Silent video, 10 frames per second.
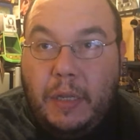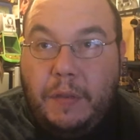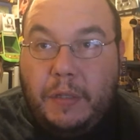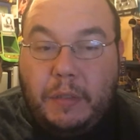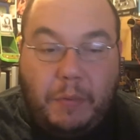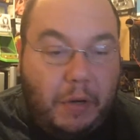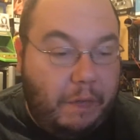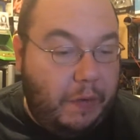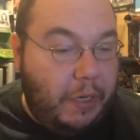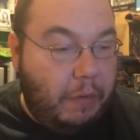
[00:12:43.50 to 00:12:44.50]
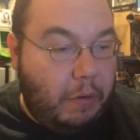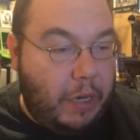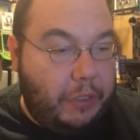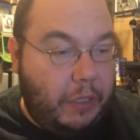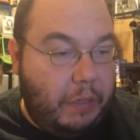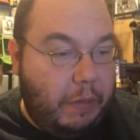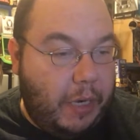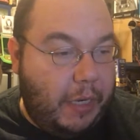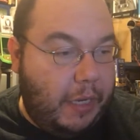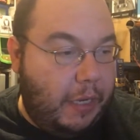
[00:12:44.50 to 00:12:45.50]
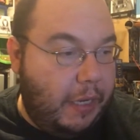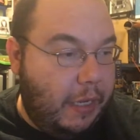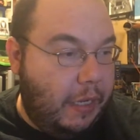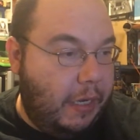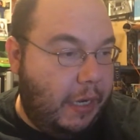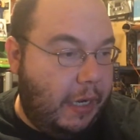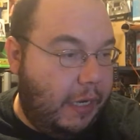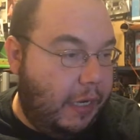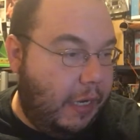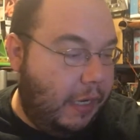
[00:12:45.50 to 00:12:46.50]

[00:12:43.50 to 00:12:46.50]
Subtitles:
this is the part of the video where I show you what I did. And